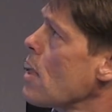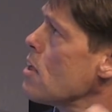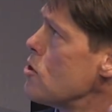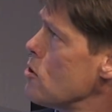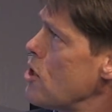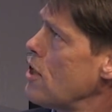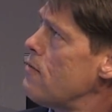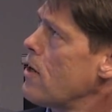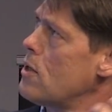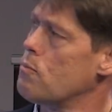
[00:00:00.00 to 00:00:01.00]
So
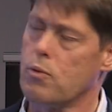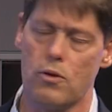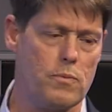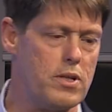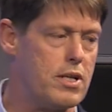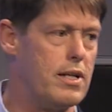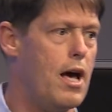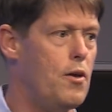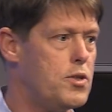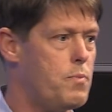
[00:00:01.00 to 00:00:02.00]
significant improvements in
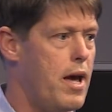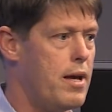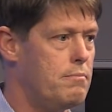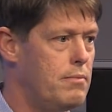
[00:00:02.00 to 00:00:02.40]
health span,